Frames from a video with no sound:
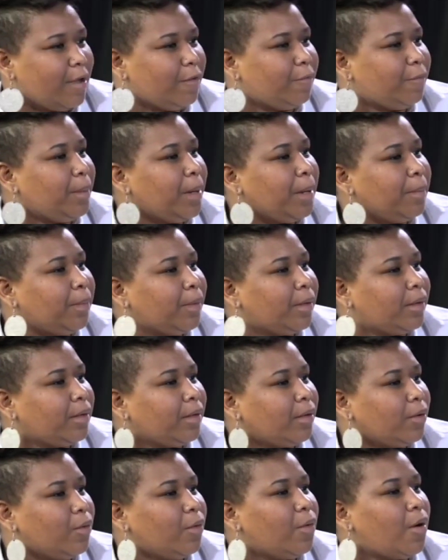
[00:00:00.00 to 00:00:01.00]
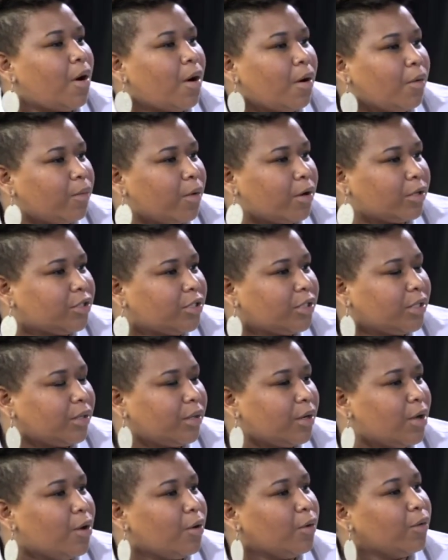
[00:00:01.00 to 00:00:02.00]
people who are watching
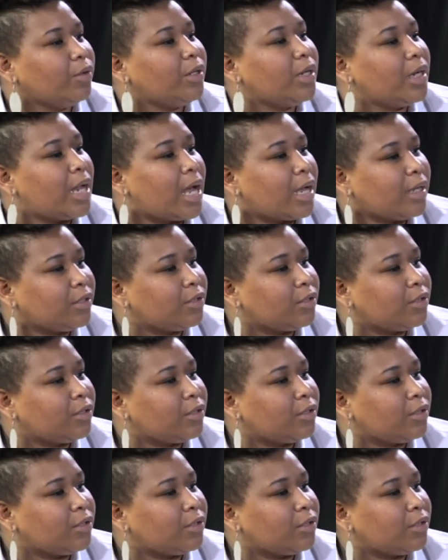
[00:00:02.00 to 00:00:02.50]
would like to